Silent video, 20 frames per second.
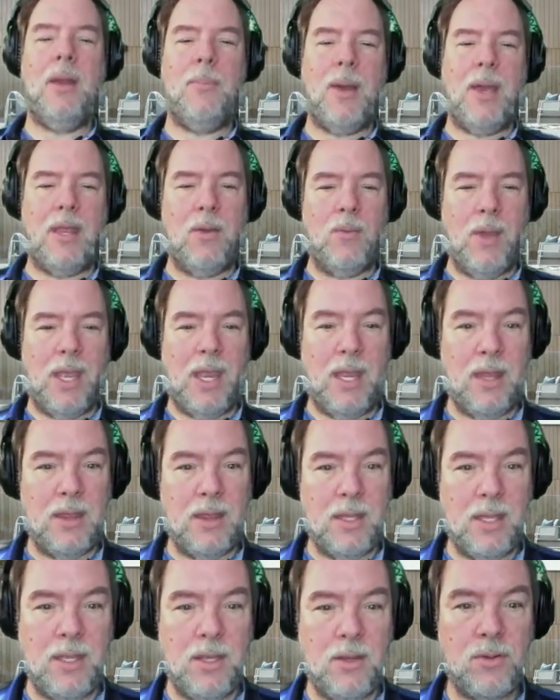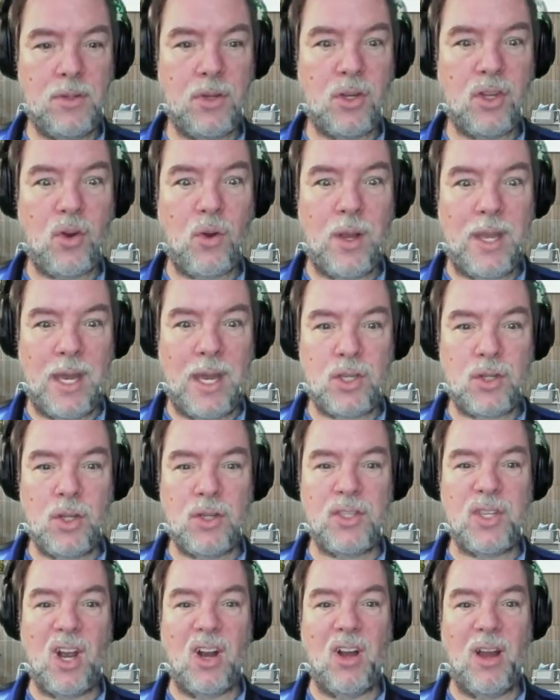And by the way, the user
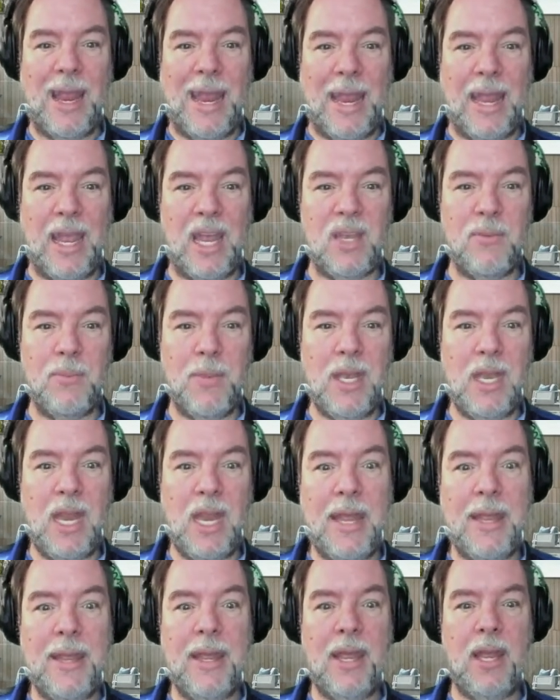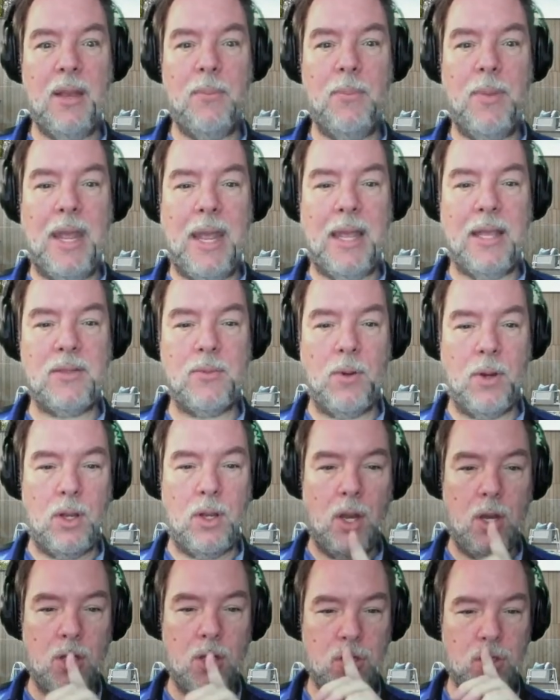credentials are admin and password.